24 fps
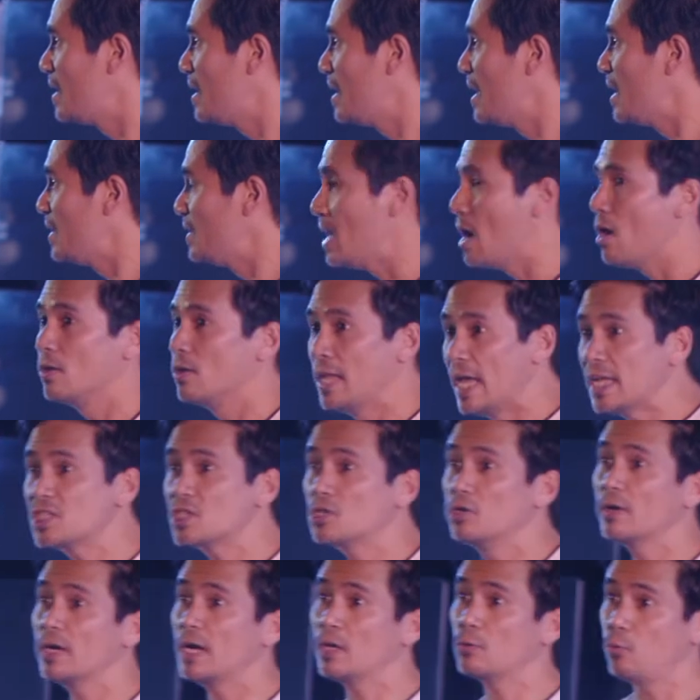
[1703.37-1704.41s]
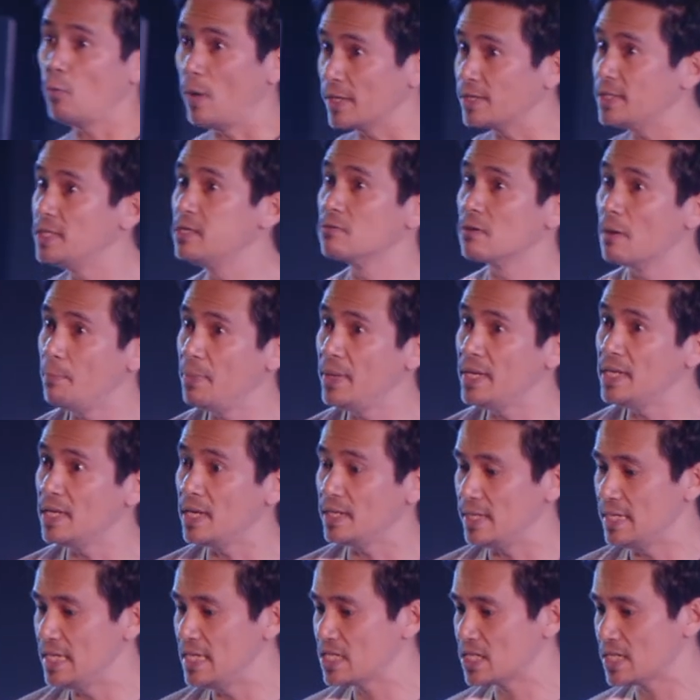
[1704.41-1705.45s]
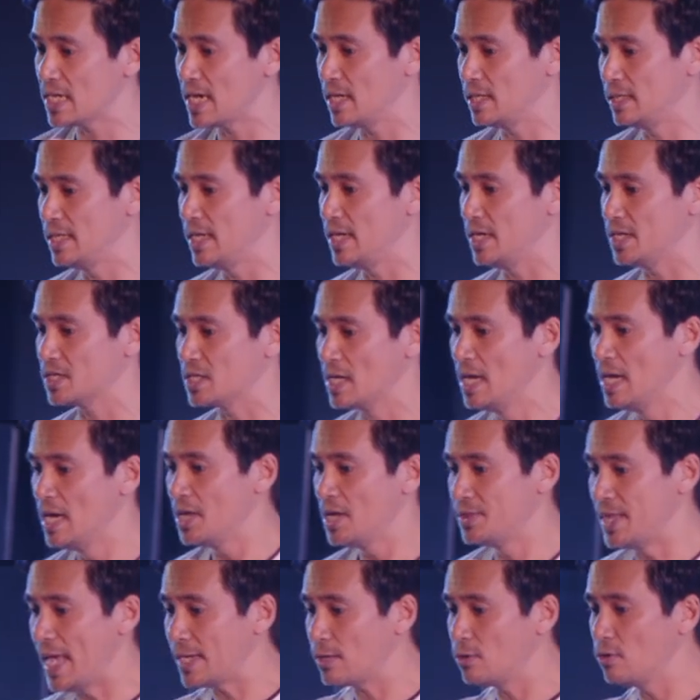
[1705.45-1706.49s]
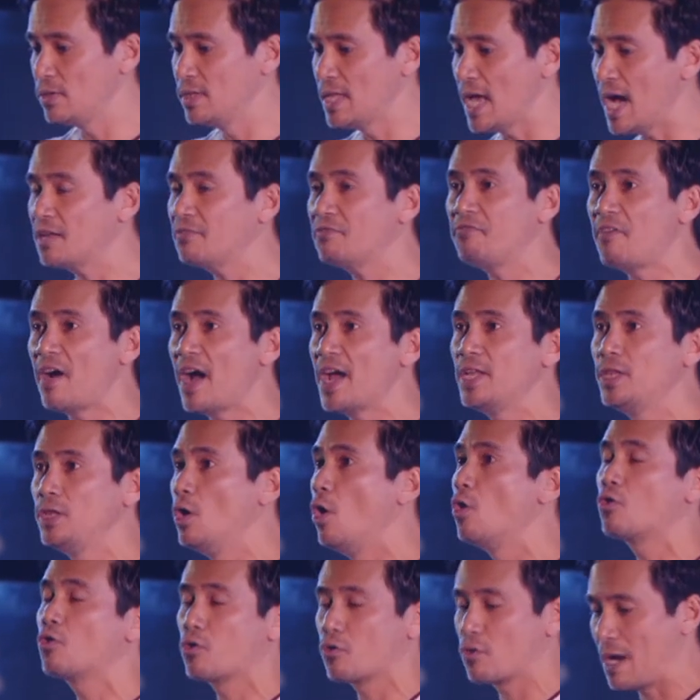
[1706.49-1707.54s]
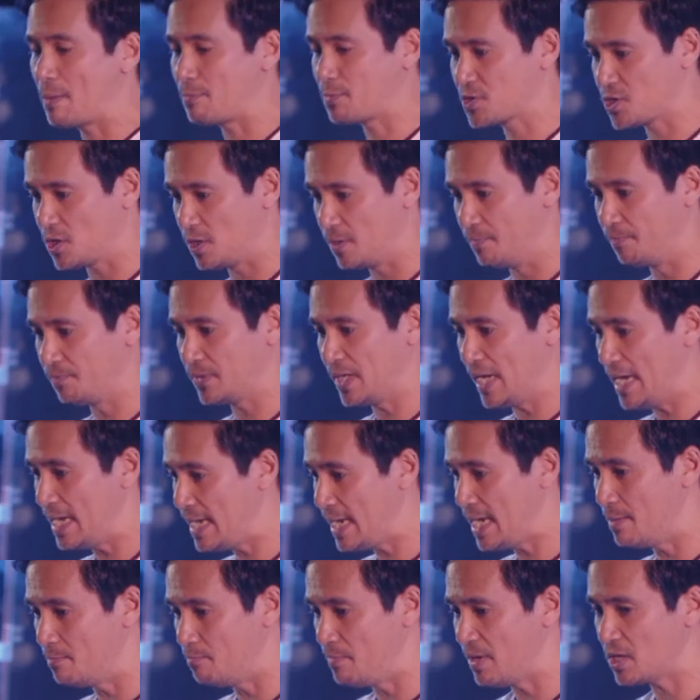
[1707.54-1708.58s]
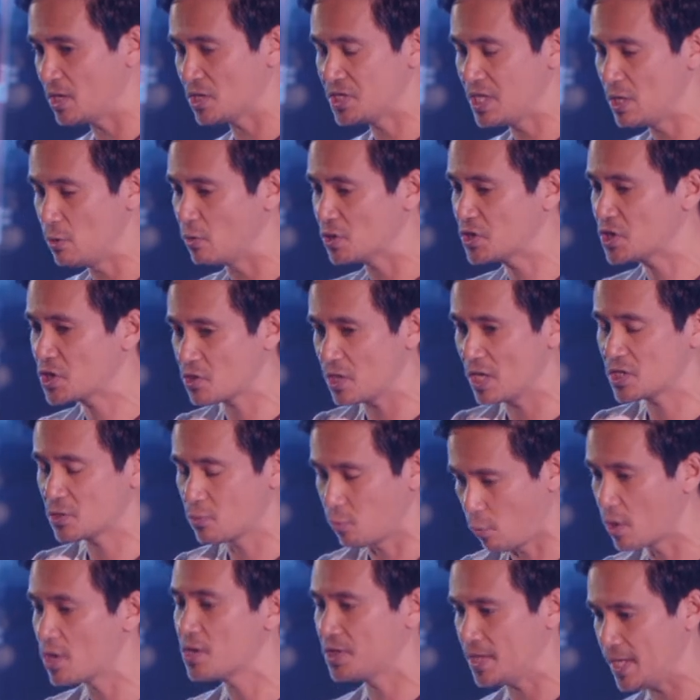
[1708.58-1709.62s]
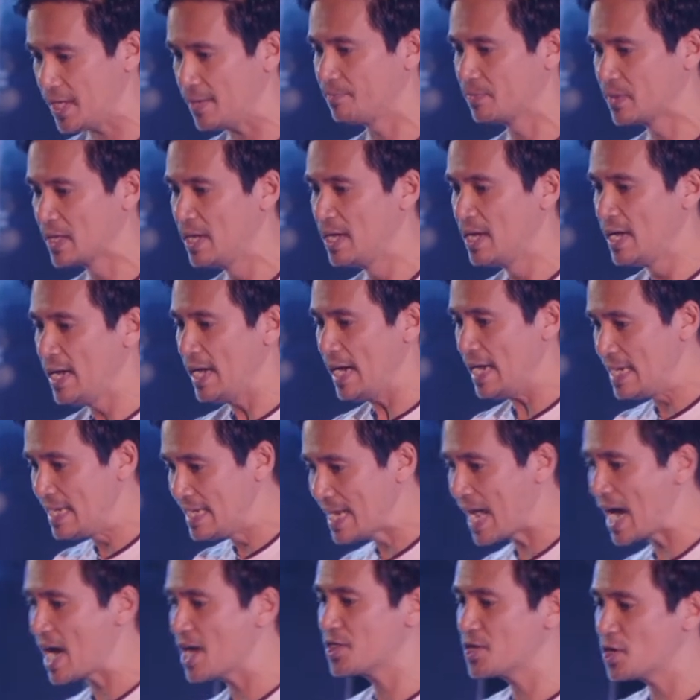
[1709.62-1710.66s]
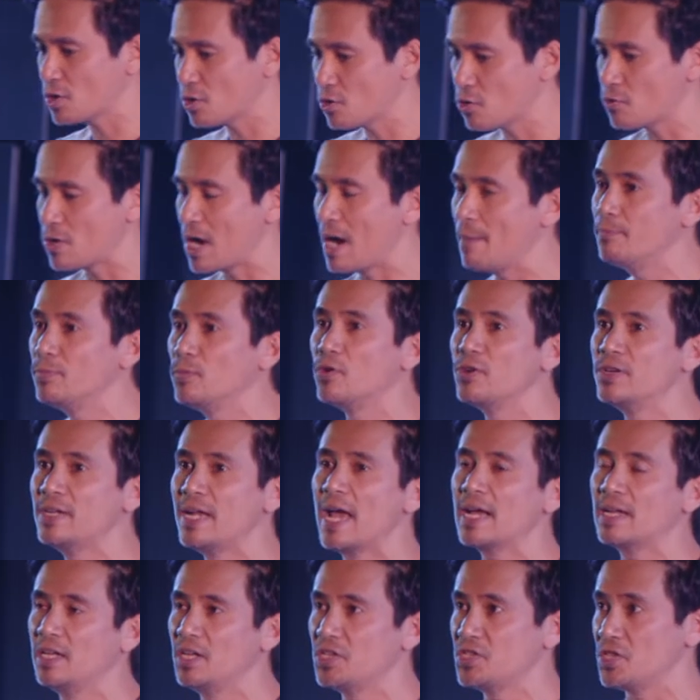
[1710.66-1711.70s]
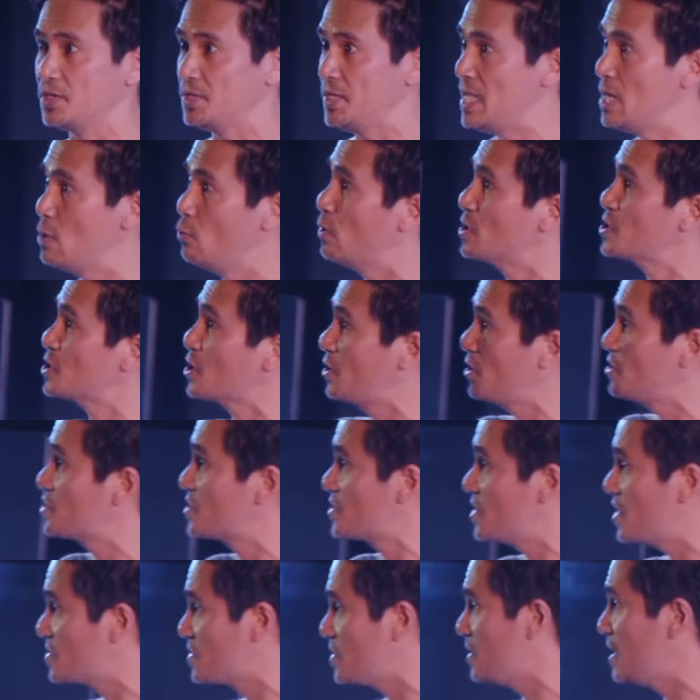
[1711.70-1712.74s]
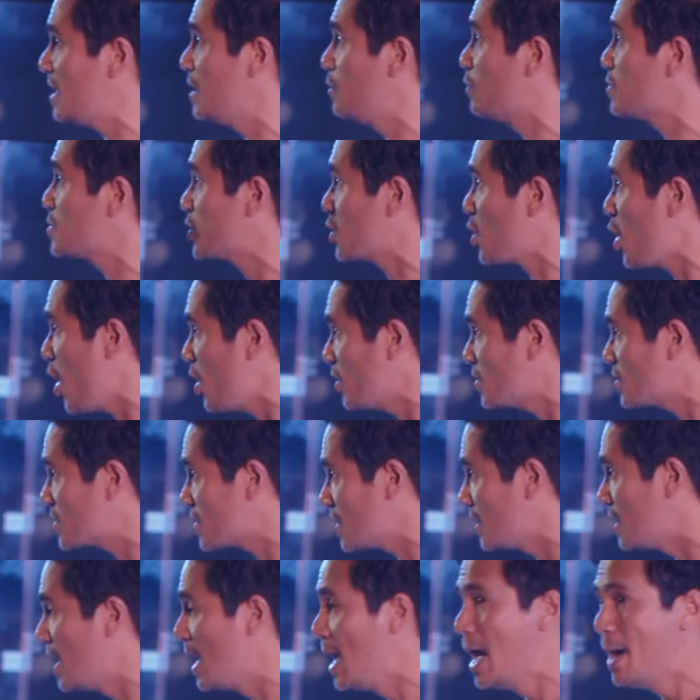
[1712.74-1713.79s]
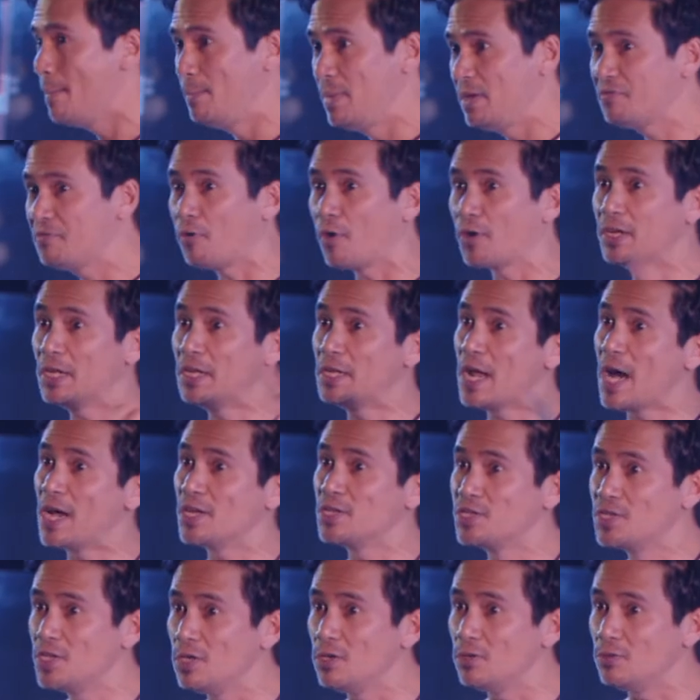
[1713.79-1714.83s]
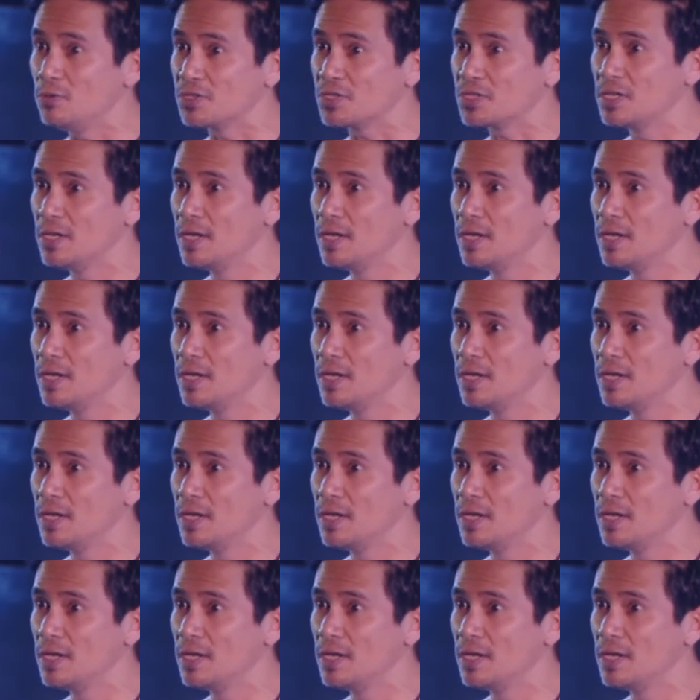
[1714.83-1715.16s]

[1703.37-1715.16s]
Now, let's look at what he repeated. He said this, they could not find no corruption in him because he was trustworthy. And neither corrupt nor negligent. He was consistent. He was constant before the non-Jews.